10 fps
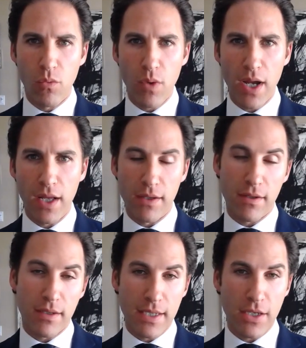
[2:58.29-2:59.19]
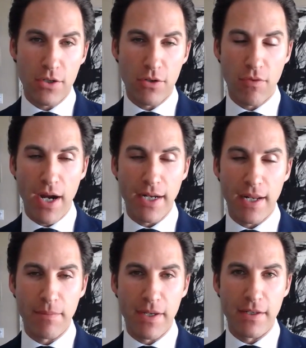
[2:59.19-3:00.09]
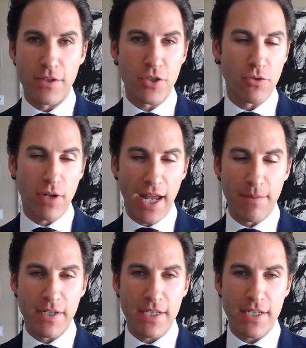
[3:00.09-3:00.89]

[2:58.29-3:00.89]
Well, you're right. I mean, as you and I have been